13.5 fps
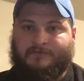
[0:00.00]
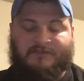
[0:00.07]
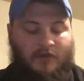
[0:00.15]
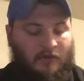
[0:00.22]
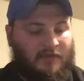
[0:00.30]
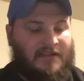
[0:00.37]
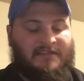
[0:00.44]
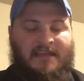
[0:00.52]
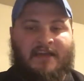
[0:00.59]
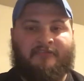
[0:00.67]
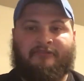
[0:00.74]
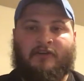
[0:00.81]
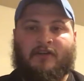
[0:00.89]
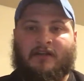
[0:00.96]
Don't let
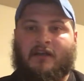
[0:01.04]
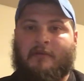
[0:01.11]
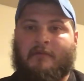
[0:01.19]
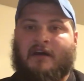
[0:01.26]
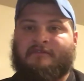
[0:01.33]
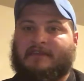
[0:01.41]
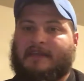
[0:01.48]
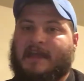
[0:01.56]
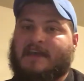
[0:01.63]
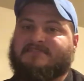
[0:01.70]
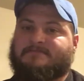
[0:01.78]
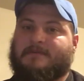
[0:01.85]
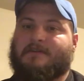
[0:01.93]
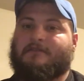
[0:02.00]
that foot come off the
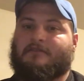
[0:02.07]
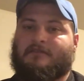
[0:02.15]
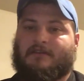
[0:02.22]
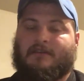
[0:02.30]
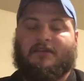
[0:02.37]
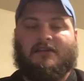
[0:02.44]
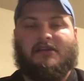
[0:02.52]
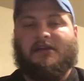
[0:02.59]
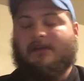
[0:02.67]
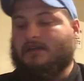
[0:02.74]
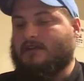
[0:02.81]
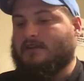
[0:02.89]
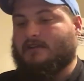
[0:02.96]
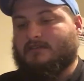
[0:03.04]
gas pedal.
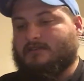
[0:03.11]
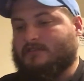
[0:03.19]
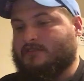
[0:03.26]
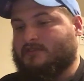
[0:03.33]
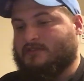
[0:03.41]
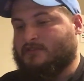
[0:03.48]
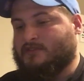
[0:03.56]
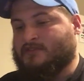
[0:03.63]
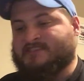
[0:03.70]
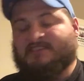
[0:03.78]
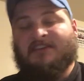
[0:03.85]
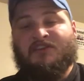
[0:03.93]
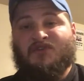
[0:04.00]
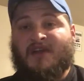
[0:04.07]
You
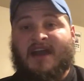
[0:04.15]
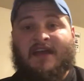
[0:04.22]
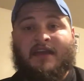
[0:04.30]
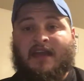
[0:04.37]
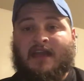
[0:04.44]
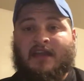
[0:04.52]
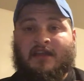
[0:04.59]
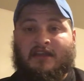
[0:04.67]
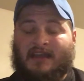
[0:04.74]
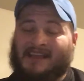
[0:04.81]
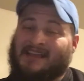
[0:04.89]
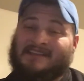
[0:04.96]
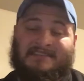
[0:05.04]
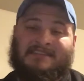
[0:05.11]
see you got a
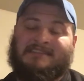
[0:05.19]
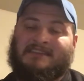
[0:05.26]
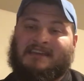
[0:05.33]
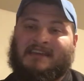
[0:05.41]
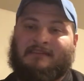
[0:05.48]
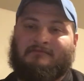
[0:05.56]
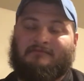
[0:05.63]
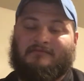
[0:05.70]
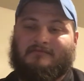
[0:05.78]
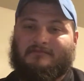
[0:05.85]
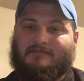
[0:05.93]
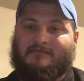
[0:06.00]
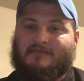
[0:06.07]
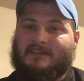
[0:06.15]
easy team.
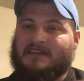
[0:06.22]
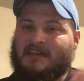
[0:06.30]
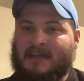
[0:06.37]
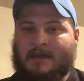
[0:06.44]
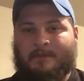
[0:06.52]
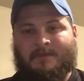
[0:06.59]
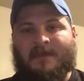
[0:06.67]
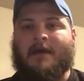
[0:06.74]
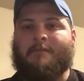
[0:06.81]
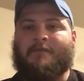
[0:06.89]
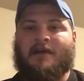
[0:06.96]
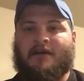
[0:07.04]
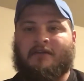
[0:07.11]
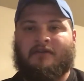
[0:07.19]
Keep that
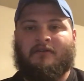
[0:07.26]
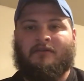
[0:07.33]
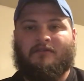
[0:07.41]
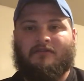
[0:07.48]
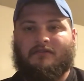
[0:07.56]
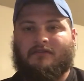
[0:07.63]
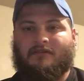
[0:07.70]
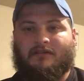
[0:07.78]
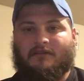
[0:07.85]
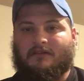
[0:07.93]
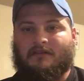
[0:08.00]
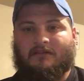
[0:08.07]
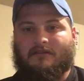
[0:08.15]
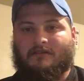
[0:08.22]
pedal
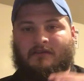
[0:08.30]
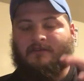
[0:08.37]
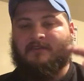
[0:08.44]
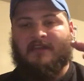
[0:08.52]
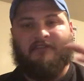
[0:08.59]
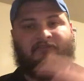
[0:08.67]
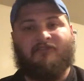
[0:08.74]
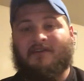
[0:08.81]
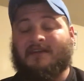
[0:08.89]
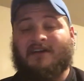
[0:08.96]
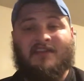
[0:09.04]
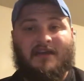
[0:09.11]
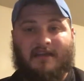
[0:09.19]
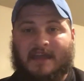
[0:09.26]
or that foot
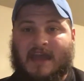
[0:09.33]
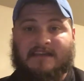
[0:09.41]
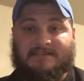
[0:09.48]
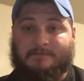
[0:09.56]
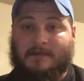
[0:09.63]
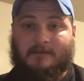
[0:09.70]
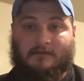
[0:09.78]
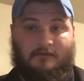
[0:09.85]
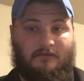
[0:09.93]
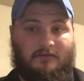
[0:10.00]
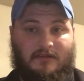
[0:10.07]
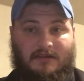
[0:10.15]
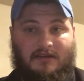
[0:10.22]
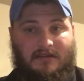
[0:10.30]
on that gas pedal.
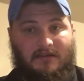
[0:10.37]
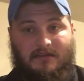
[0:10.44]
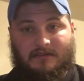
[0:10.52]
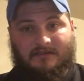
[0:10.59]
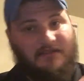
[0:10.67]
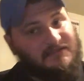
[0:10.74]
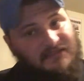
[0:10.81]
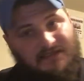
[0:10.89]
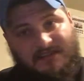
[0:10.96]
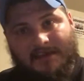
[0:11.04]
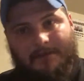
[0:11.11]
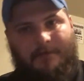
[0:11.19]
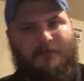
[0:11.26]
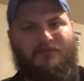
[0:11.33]
Let's just
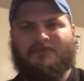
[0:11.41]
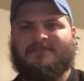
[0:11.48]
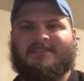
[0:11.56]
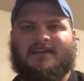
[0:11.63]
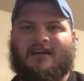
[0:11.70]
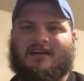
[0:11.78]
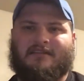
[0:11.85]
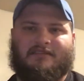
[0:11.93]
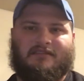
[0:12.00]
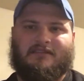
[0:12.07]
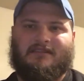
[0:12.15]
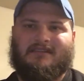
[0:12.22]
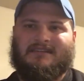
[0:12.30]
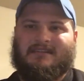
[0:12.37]
keep cruising on.
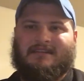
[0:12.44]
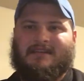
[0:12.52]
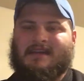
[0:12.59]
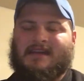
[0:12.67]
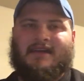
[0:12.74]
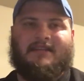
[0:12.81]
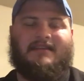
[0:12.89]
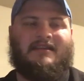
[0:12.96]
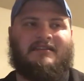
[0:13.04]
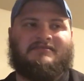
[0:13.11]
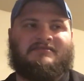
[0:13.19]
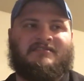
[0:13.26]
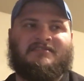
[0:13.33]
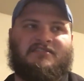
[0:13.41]
And
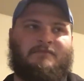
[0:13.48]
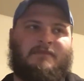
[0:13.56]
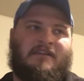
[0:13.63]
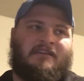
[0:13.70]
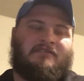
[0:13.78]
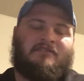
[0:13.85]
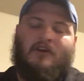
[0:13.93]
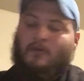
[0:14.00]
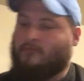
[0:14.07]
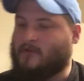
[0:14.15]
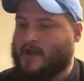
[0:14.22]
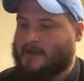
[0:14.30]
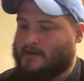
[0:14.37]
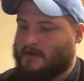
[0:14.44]
this should be a
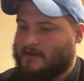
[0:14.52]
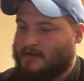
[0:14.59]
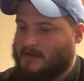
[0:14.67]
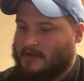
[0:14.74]
no-brainer.